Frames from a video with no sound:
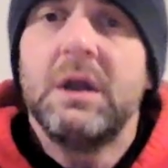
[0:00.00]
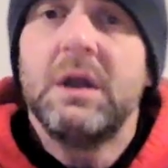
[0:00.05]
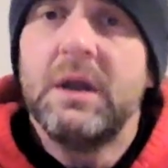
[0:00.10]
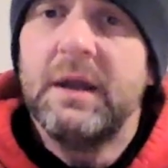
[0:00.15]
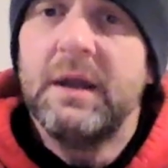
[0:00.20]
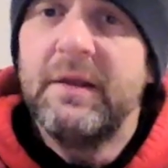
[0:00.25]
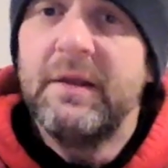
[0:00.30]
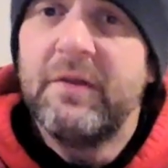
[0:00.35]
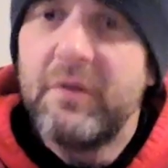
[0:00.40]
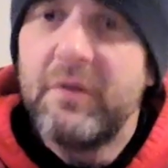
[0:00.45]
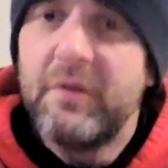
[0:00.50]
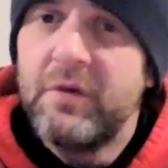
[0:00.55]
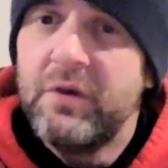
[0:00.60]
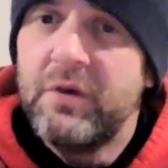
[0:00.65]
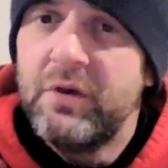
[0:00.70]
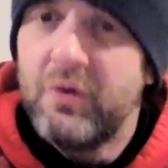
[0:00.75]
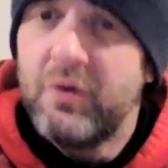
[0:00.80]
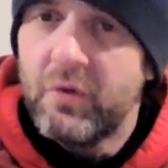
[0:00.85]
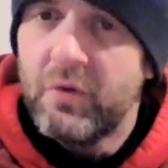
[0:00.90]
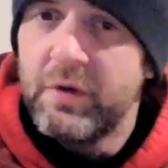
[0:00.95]
In
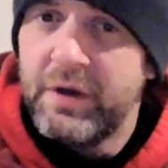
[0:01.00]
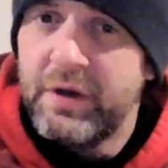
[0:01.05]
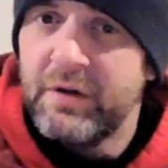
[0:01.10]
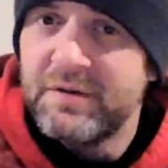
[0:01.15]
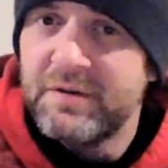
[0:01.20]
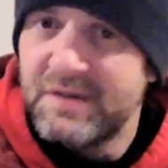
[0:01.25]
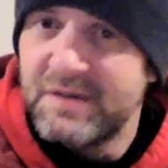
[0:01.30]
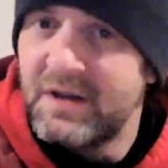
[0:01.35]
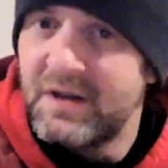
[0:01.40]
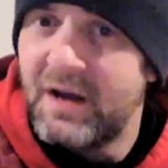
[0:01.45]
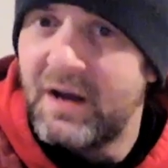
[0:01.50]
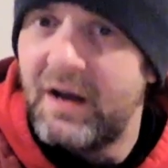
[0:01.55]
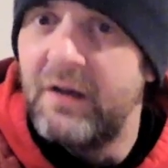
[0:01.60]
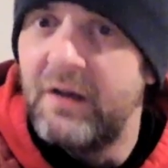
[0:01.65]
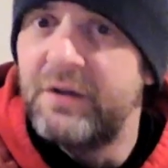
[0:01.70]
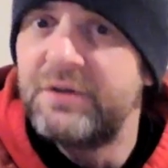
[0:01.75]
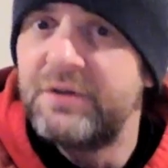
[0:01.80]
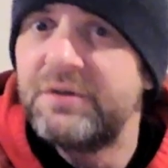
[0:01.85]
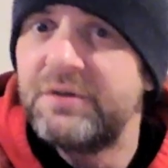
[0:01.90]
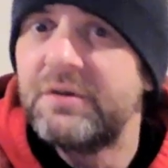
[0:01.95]
your years in
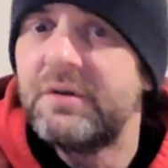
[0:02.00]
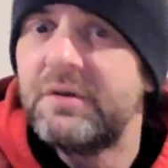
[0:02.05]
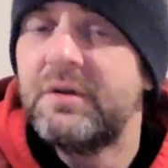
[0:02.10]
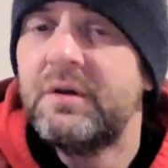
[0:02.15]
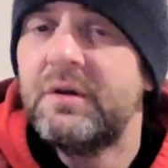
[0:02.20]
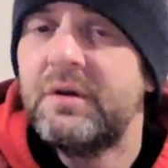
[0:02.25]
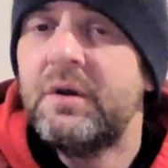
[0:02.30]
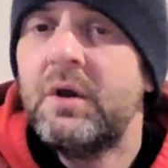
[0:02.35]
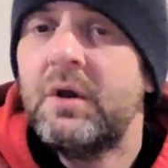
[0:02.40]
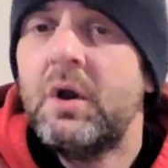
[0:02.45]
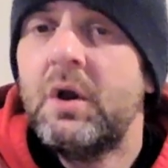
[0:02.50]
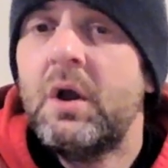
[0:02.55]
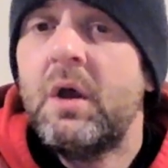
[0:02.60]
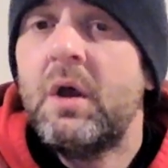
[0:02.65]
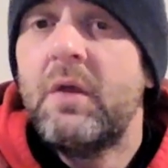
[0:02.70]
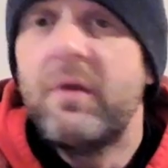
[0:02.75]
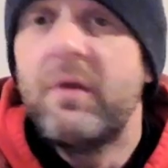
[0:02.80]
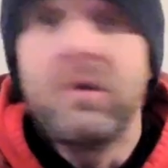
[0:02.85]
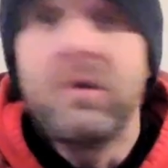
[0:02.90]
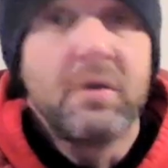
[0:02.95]
college,
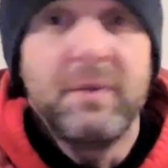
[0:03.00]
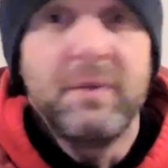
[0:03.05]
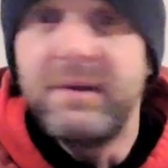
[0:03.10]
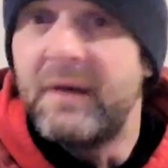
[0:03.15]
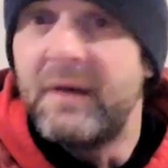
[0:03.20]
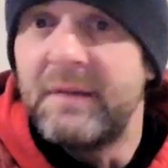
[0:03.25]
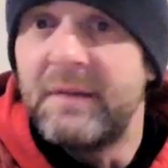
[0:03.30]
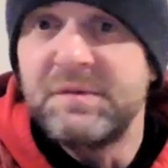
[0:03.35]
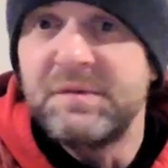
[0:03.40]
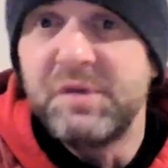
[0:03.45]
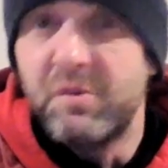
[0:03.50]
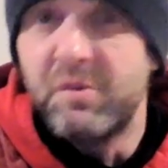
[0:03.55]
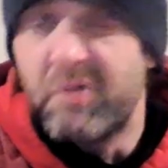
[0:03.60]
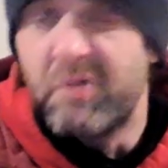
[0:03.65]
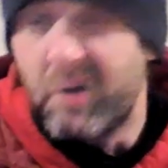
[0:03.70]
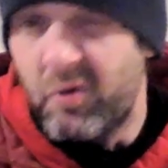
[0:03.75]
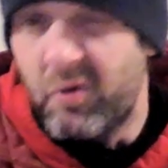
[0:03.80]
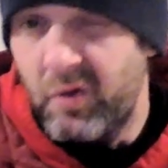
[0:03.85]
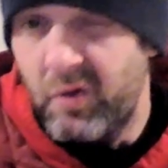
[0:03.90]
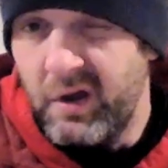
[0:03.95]
there are going to be times when you
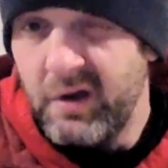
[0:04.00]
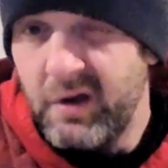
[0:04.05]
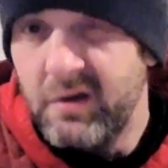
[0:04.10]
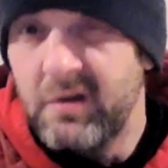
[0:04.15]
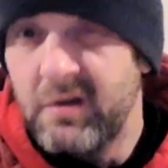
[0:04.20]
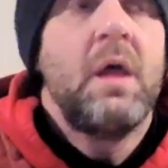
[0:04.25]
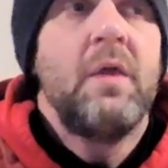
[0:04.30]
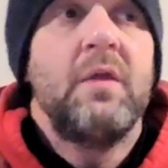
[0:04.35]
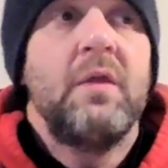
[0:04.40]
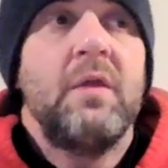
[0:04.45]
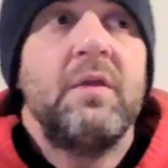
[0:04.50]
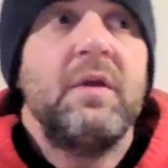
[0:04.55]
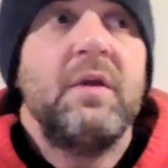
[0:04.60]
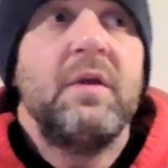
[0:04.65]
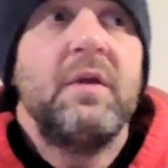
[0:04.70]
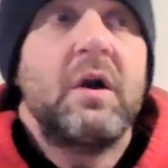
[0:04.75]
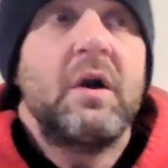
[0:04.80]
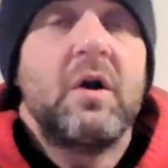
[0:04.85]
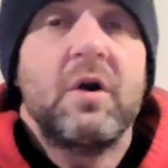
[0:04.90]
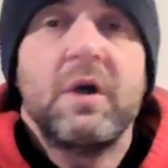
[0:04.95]
want to quit.
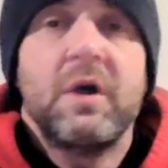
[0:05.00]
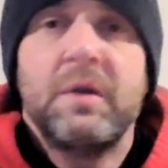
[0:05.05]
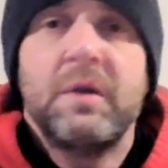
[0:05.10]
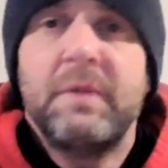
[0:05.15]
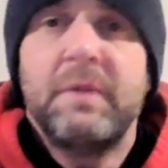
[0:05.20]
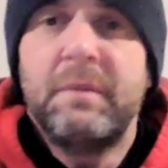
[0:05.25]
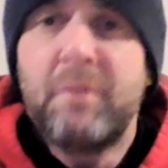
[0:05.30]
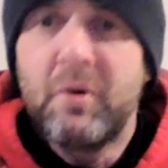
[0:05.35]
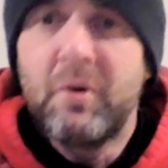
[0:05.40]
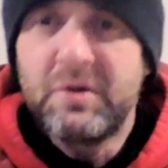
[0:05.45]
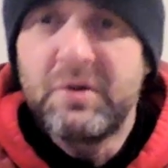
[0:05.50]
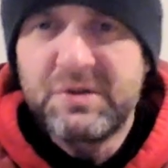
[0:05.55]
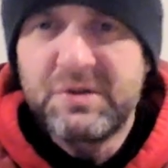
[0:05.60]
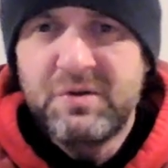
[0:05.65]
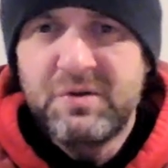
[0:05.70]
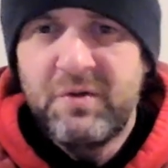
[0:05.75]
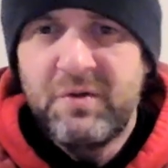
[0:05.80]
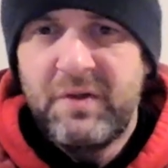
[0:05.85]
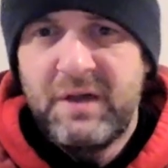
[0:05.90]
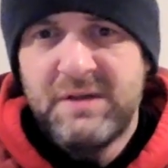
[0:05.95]
There are going to be
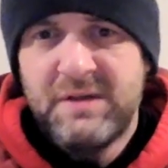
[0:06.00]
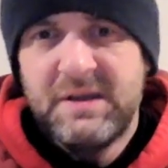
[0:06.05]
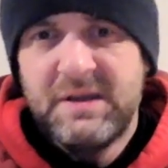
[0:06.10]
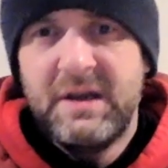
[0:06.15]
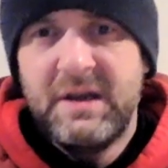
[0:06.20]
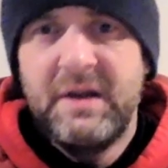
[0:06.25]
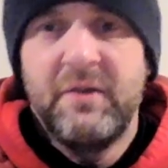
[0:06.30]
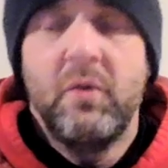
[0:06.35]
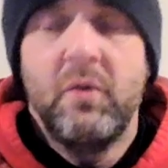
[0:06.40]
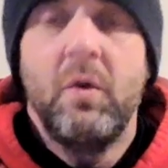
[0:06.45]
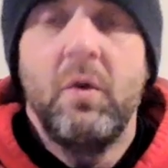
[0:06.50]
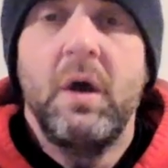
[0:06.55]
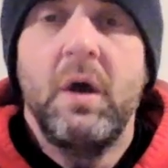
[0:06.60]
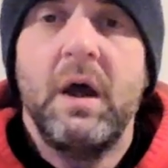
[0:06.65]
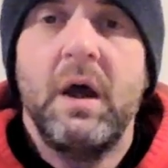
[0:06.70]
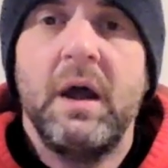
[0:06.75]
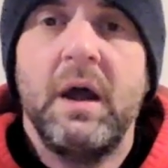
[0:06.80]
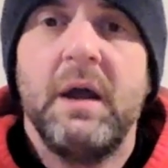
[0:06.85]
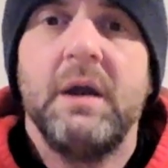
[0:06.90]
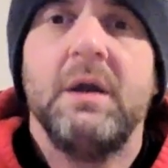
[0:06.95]
personal things that get in the
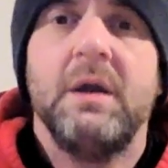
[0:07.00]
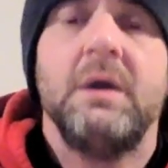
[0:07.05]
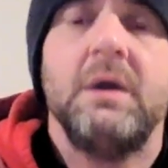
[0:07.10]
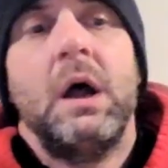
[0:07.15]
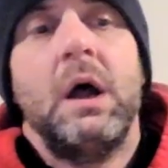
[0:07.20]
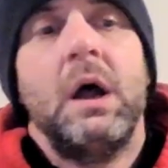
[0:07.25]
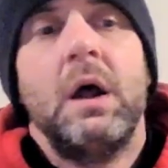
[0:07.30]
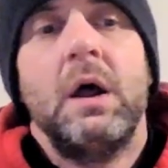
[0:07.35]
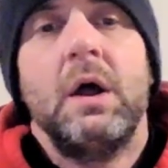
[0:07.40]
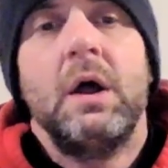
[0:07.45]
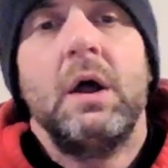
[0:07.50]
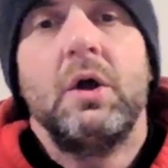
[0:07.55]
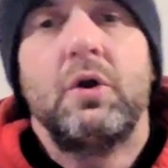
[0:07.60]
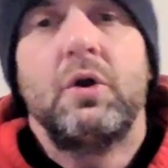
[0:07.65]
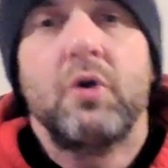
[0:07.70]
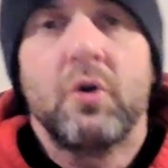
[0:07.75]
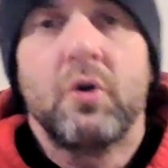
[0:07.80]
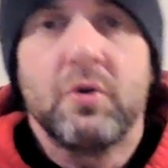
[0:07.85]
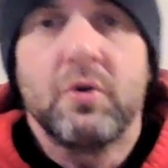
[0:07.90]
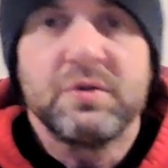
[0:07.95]
way.
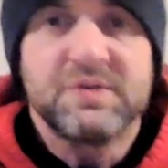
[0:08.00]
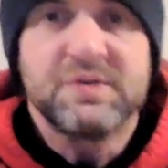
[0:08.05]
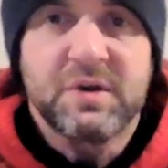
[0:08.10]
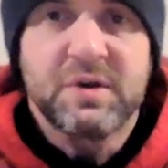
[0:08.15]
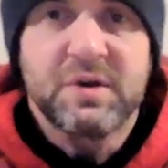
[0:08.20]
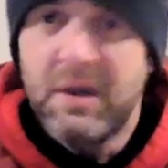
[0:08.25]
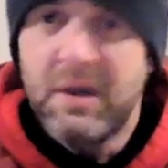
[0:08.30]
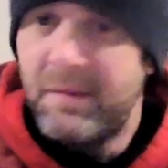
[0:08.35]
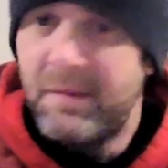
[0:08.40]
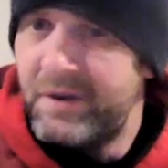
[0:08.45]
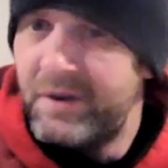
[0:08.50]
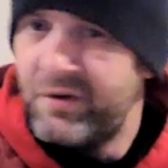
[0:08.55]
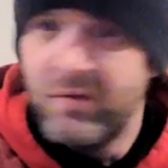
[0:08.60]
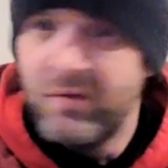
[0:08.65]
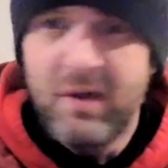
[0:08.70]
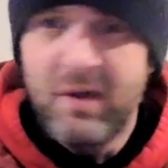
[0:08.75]
Girls are going to come into your